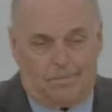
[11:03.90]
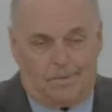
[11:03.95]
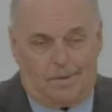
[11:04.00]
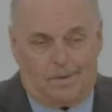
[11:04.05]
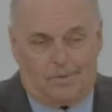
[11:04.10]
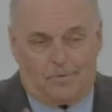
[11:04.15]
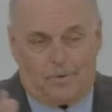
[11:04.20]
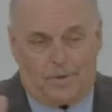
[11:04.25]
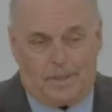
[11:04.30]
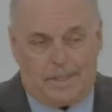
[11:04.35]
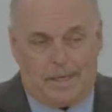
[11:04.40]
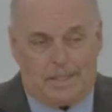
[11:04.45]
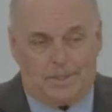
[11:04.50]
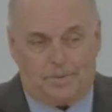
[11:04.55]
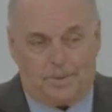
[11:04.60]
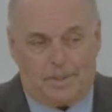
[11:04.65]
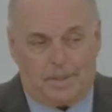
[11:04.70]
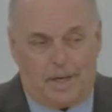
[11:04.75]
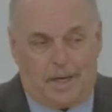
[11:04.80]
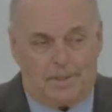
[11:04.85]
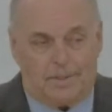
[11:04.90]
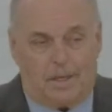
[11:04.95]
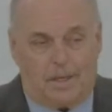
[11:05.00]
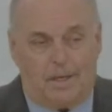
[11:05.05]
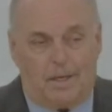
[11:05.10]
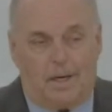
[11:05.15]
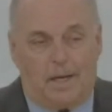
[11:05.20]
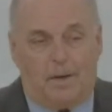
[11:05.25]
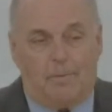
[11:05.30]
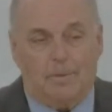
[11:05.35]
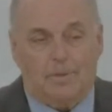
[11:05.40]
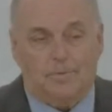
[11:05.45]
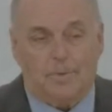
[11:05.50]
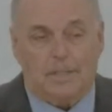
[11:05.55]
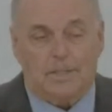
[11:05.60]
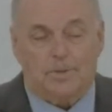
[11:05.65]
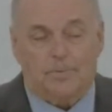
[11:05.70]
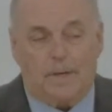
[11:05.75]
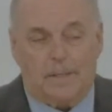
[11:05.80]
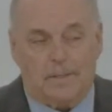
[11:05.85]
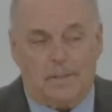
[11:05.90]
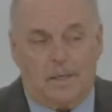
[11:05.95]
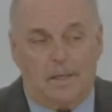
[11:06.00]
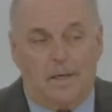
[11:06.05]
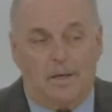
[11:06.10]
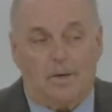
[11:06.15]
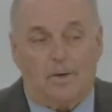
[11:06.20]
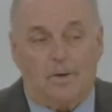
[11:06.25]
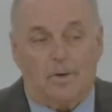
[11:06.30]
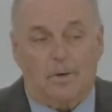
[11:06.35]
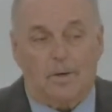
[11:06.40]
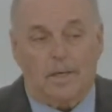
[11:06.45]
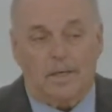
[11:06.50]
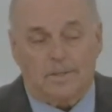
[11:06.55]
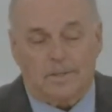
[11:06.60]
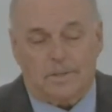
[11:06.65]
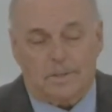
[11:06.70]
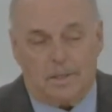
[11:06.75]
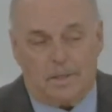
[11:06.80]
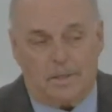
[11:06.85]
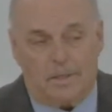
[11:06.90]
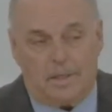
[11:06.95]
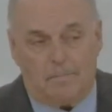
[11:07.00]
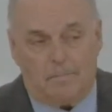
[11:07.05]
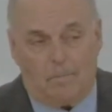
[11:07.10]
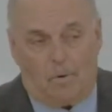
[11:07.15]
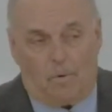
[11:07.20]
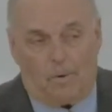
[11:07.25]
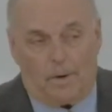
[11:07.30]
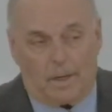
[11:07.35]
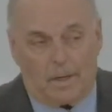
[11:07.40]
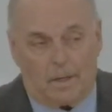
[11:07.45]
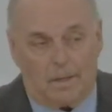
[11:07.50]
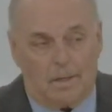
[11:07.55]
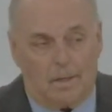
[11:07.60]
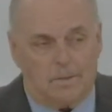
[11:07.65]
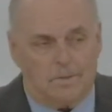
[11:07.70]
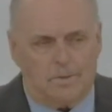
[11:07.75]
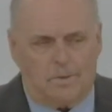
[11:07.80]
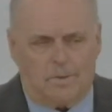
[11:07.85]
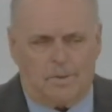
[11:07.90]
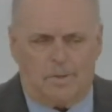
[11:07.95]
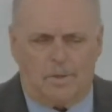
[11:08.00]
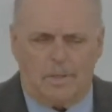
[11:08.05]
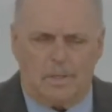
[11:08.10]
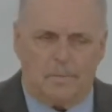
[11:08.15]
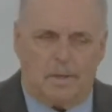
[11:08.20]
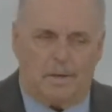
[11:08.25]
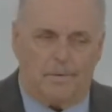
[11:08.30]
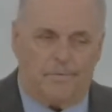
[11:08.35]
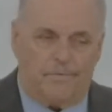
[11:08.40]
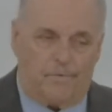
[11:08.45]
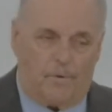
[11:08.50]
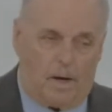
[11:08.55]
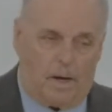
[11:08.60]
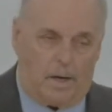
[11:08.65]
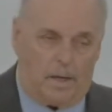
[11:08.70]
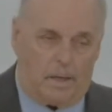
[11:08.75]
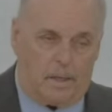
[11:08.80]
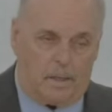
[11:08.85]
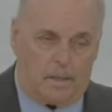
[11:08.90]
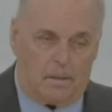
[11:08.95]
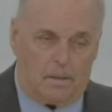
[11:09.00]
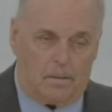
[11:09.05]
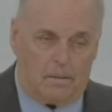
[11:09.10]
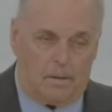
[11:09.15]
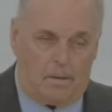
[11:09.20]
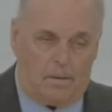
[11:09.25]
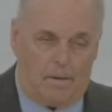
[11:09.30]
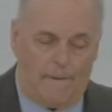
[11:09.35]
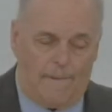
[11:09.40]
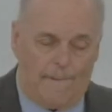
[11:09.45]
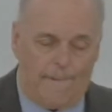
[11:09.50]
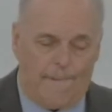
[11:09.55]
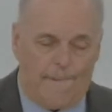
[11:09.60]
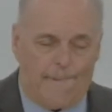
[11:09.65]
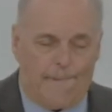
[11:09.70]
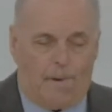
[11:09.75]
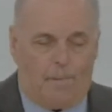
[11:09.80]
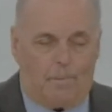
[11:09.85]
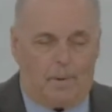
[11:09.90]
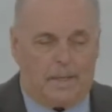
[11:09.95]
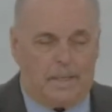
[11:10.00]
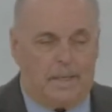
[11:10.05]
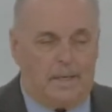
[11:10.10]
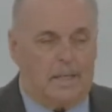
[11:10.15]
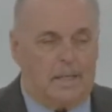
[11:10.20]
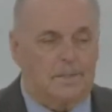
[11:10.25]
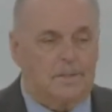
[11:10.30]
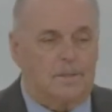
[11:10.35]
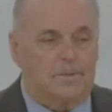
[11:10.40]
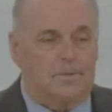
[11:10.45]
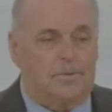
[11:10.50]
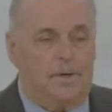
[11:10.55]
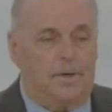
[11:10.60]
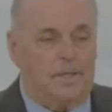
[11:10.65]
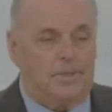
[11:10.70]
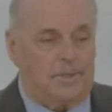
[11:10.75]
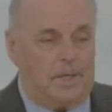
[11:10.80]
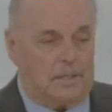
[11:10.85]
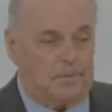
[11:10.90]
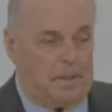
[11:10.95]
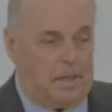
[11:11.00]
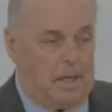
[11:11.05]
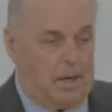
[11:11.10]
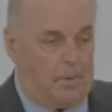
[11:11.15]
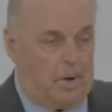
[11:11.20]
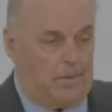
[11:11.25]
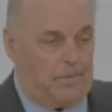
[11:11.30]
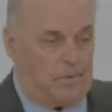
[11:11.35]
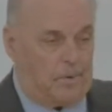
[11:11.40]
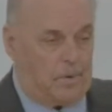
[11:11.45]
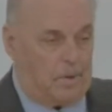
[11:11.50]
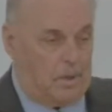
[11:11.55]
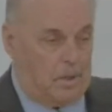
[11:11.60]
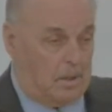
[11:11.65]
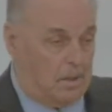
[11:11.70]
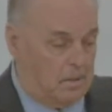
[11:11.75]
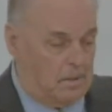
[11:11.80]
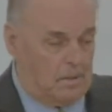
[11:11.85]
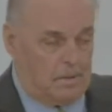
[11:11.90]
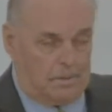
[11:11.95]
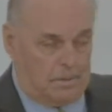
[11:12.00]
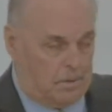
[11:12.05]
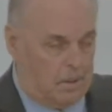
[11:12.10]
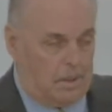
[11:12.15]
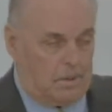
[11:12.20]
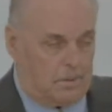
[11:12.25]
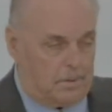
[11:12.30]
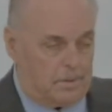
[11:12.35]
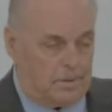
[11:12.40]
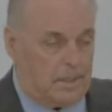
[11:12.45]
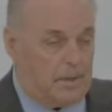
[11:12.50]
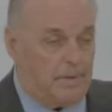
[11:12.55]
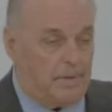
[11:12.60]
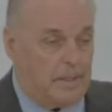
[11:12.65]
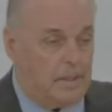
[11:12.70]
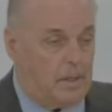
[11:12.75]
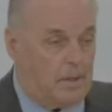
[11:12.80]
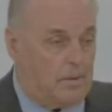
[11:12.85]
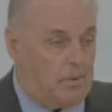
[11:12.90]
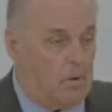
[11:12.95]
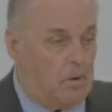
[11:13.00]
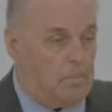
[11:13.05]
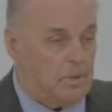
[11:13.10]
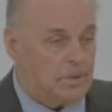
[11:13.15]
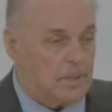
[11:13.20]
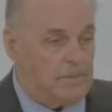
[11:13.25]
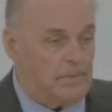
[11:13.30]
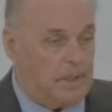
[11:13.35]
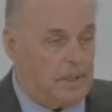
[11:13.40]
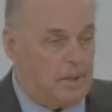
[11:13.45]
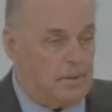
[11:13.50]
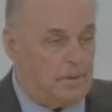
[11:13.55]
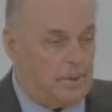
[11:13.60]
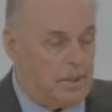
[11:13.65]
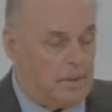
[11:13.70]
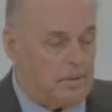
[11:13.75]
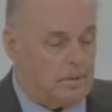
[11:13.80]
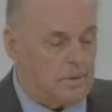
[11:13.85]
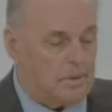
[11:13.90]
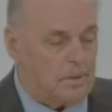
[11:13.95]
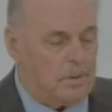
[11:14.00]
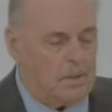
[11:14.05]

three days, three nights, he was resurrected early Sunday morning. So it couldn't have been Friday. But again, that's tradition. That's been that way for well, 1700, almost 1700 years.